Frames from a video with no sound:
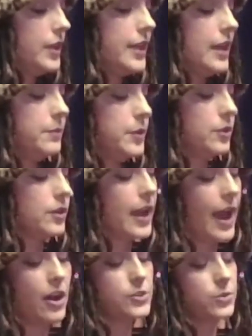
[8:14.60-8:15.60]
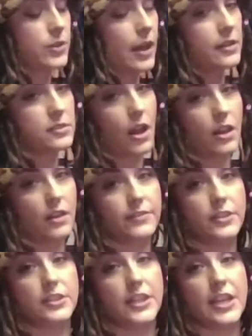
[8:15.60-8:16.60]
We can't build a house without a
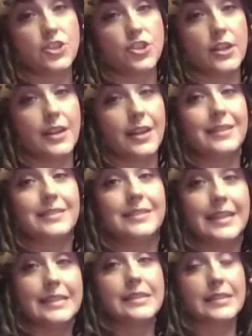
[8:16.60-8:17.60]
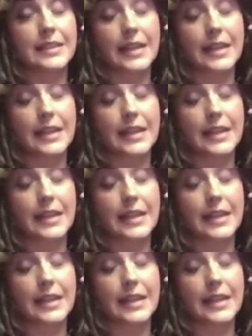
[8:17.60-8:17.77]
solid foundation, and clean